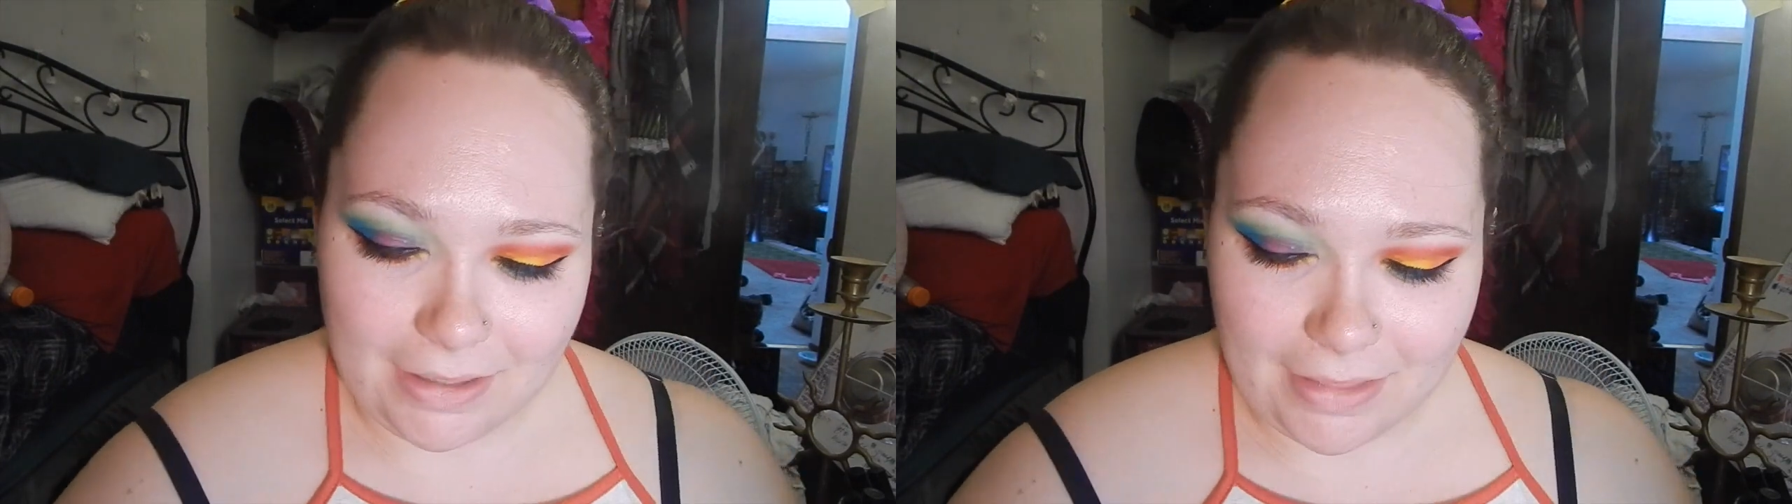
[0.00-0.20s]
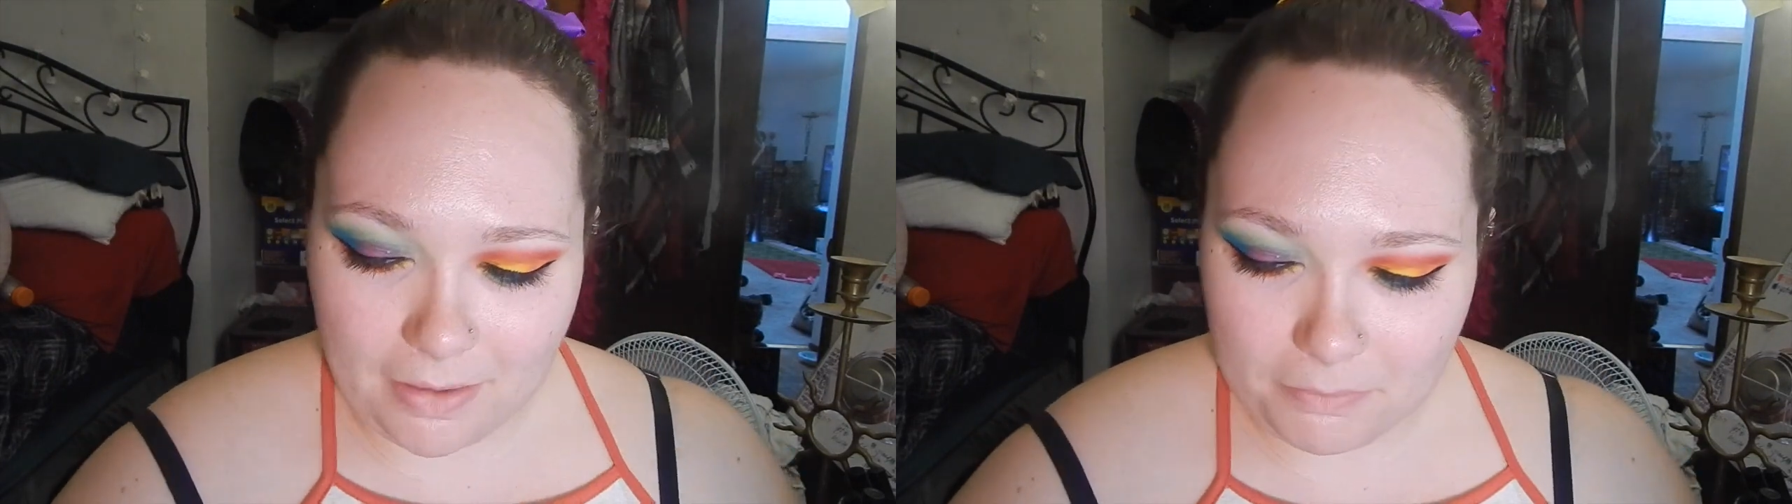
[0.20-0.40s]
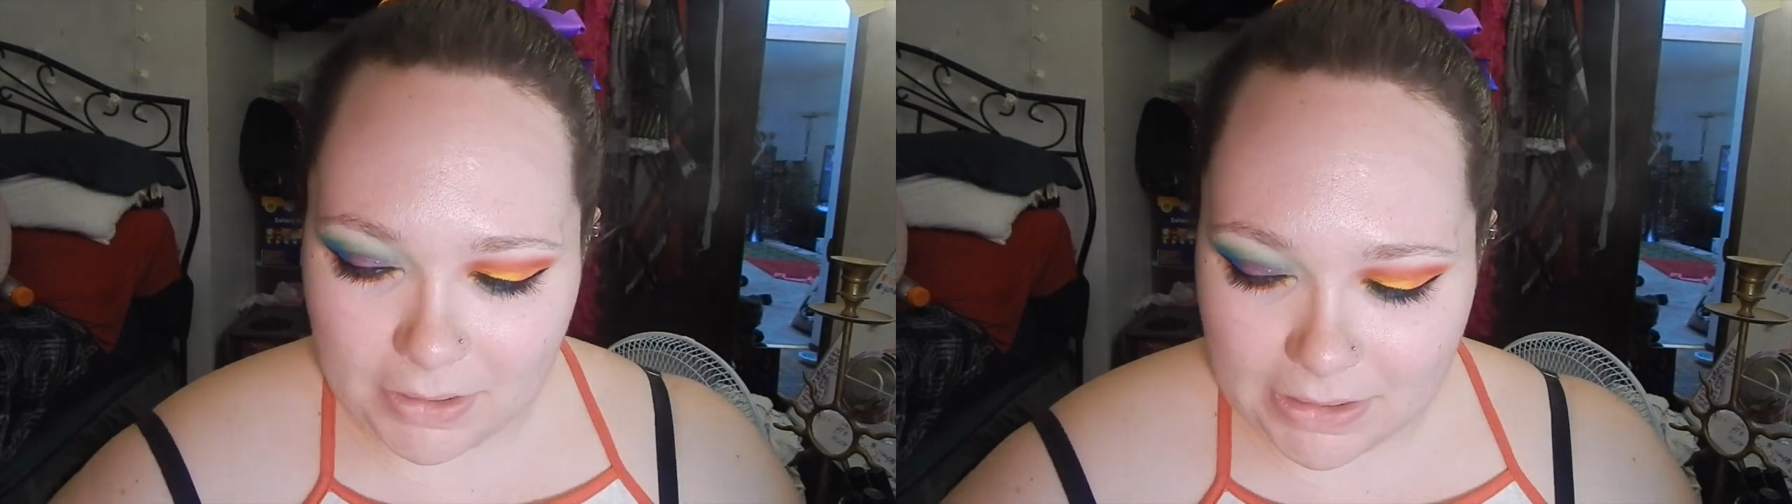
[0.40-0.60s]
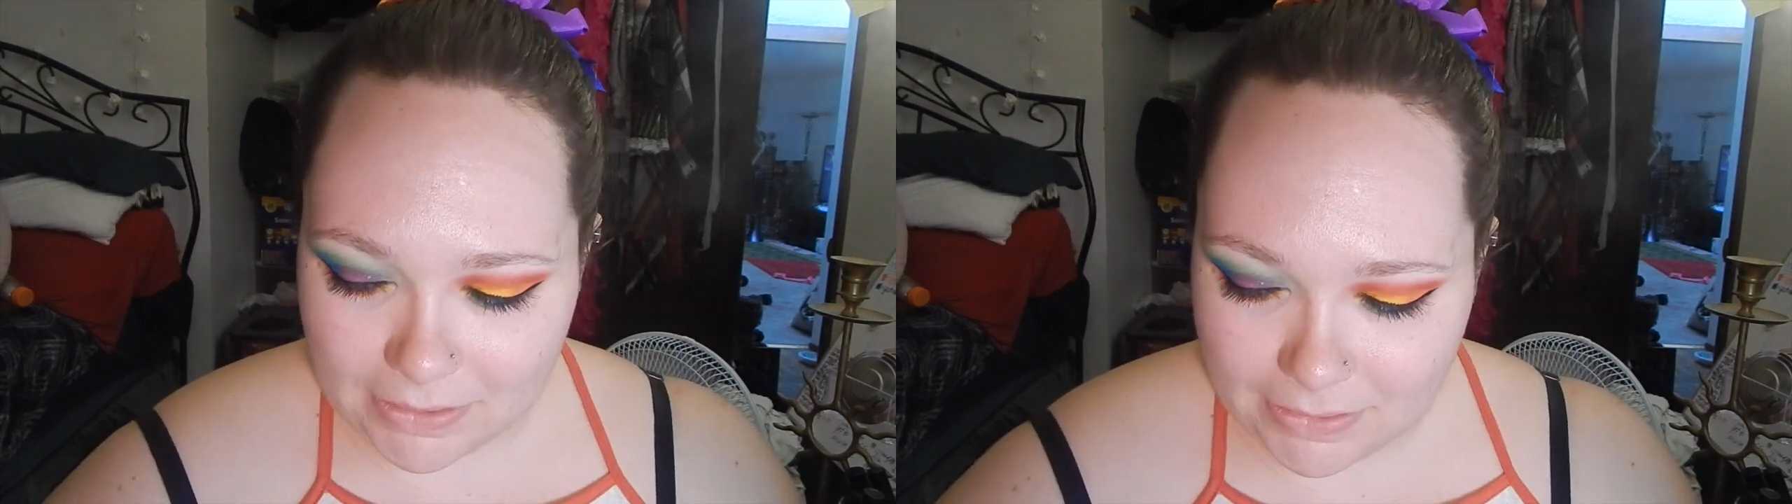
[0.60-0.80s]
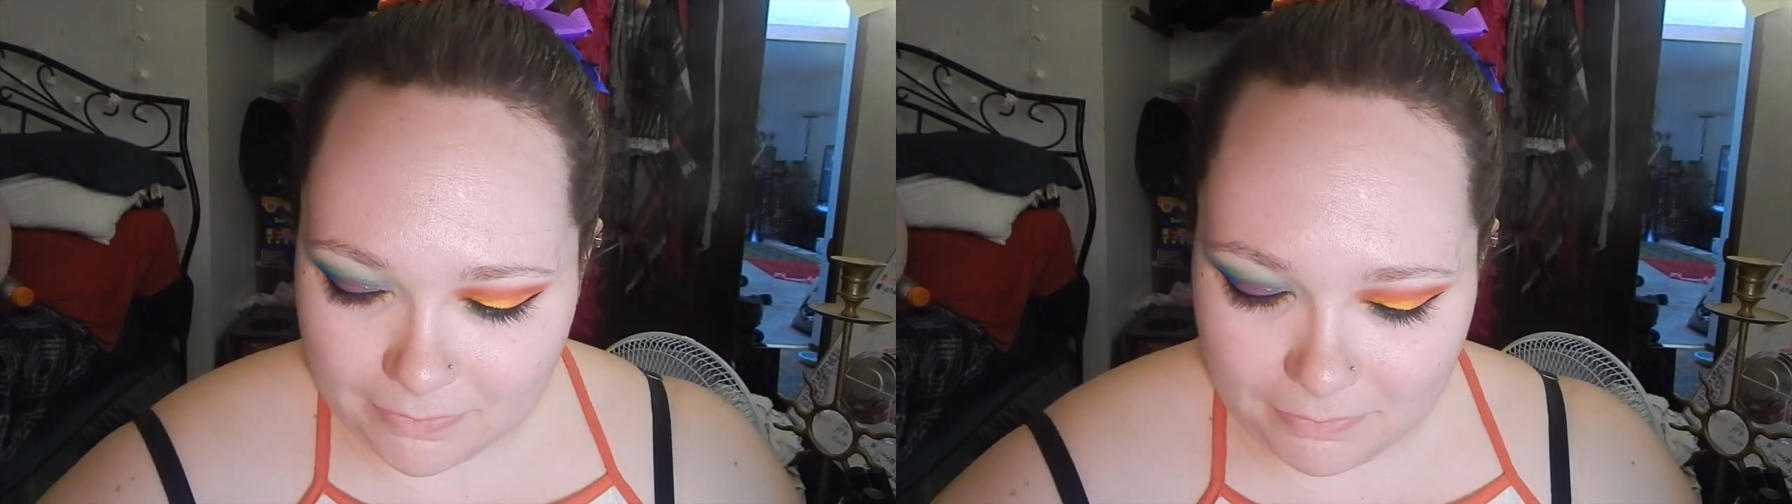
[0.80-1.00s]
that
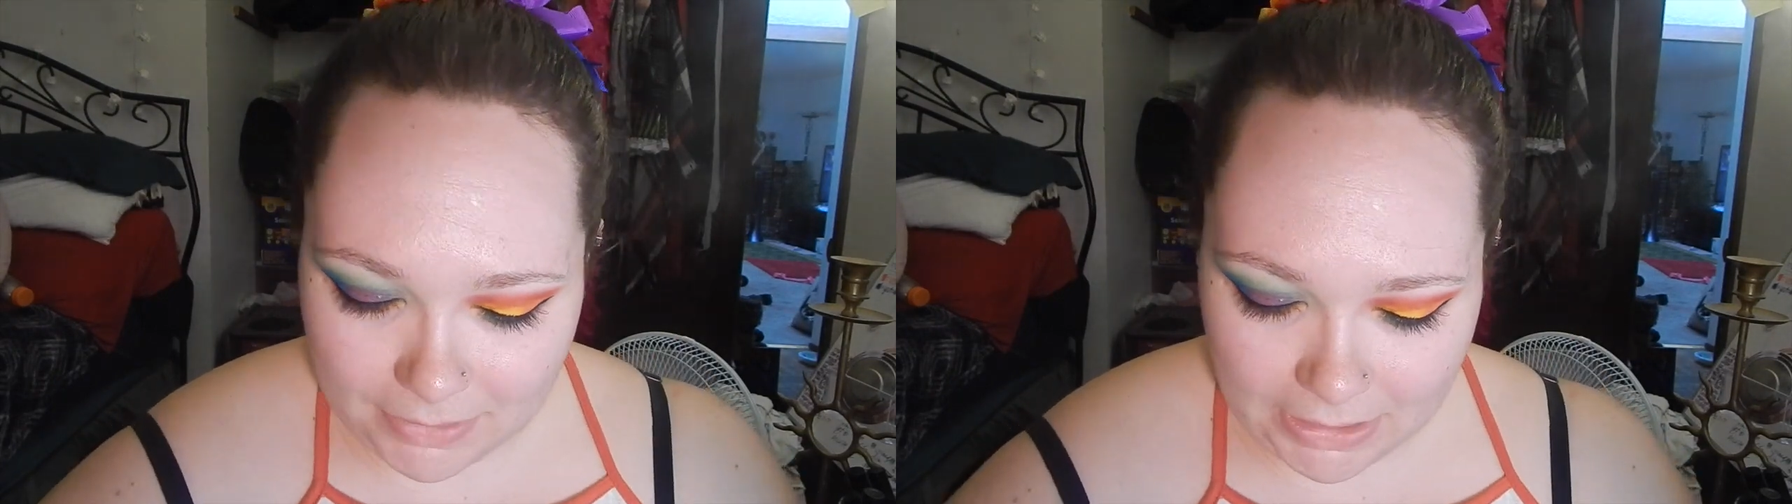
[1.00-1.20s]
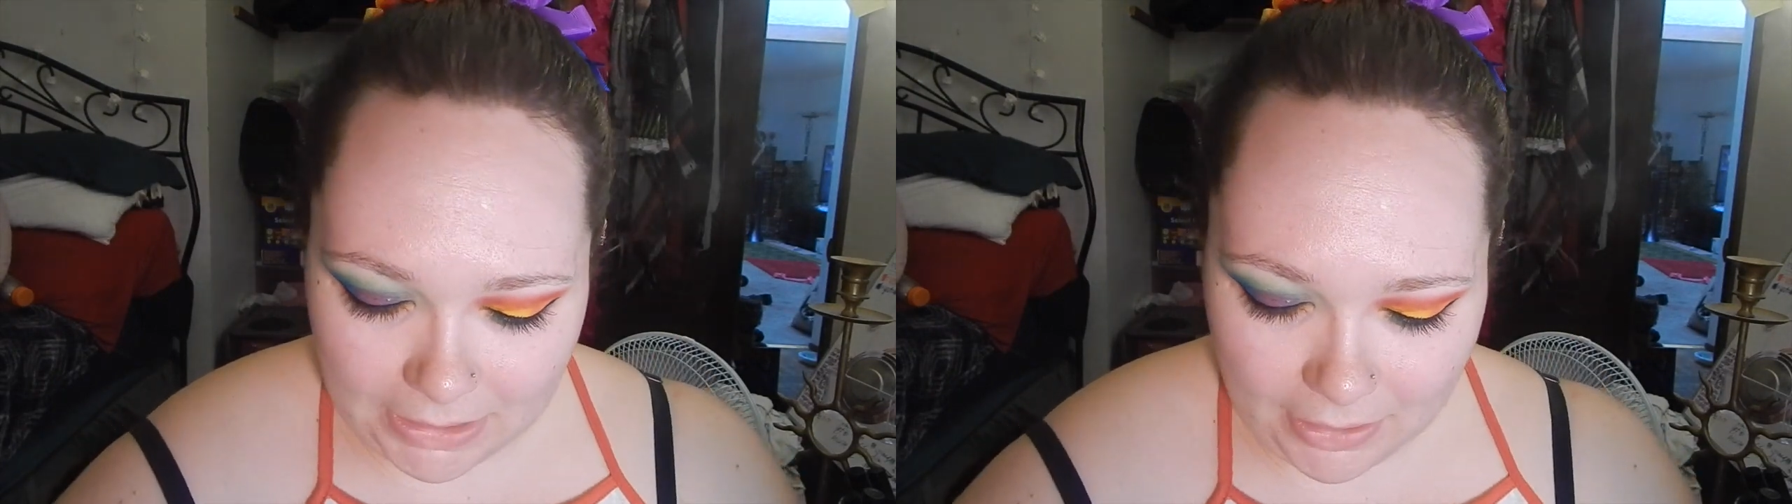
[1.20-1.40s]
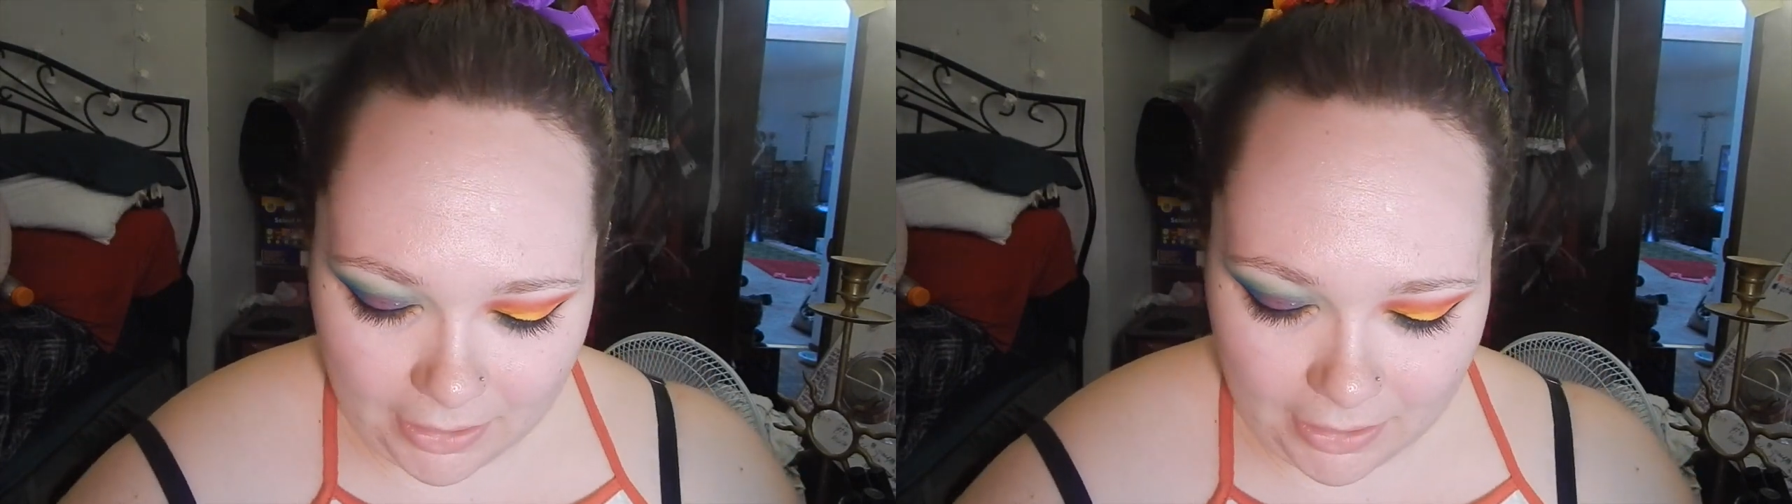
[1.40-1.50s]
makes me